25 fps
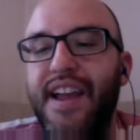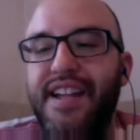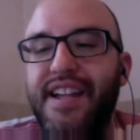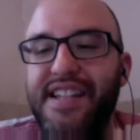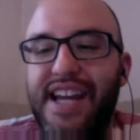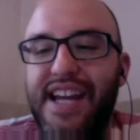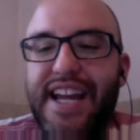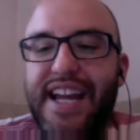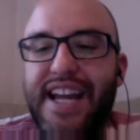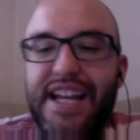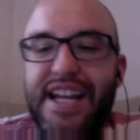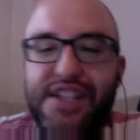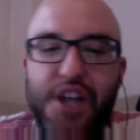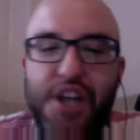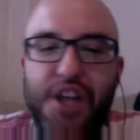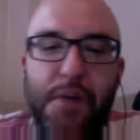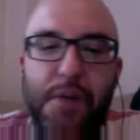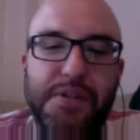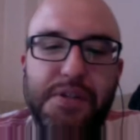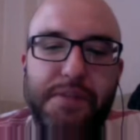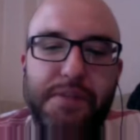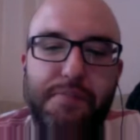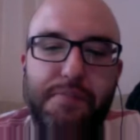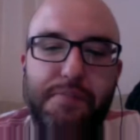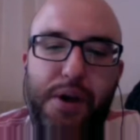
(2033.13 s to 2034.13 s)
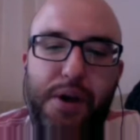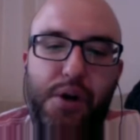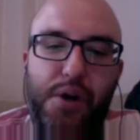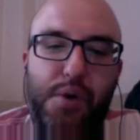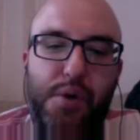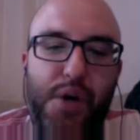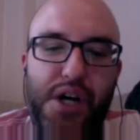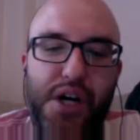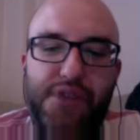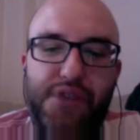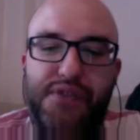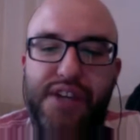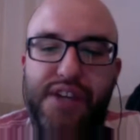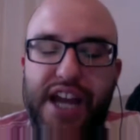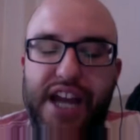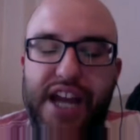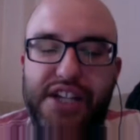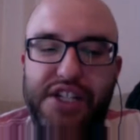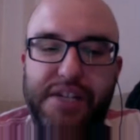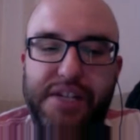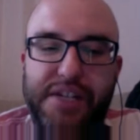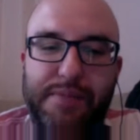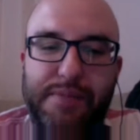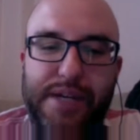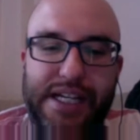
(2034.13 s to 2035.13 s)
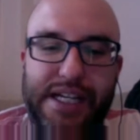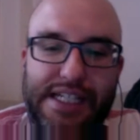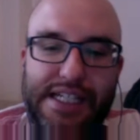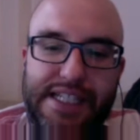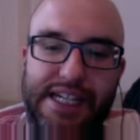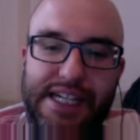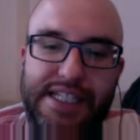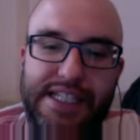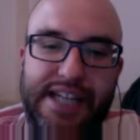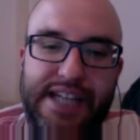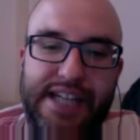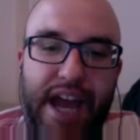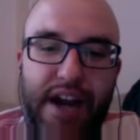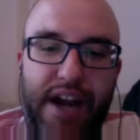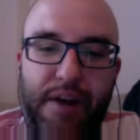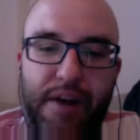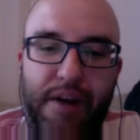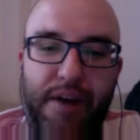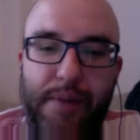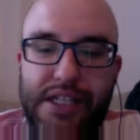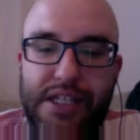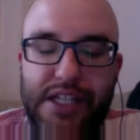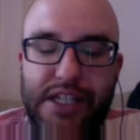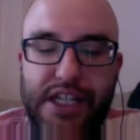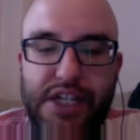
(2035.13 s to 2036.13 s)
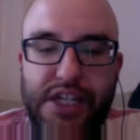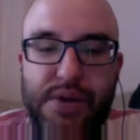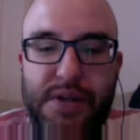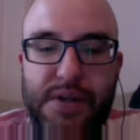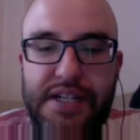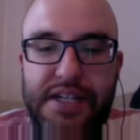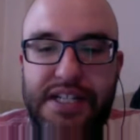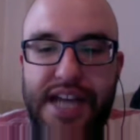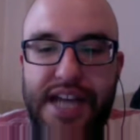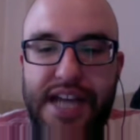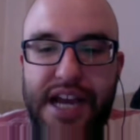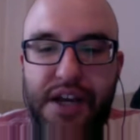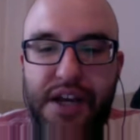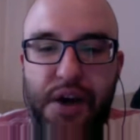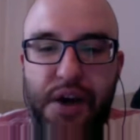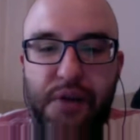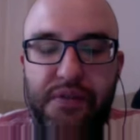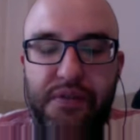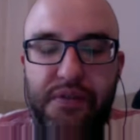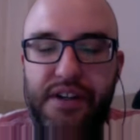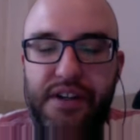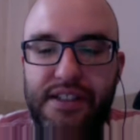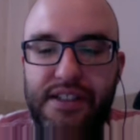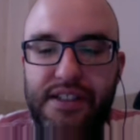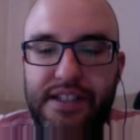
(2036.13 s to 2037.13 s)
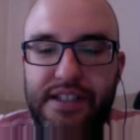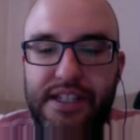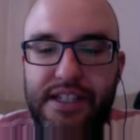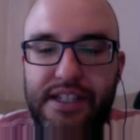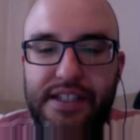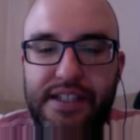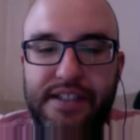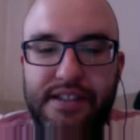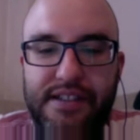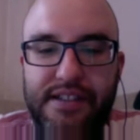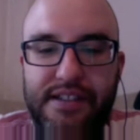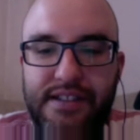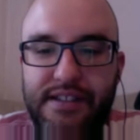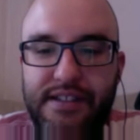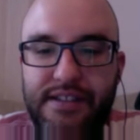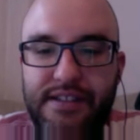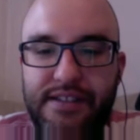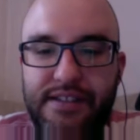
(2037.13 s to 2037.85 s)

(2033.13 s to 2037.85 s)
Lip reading: Like, it's almost a better qualification to be a dictator because like you had to take over at least.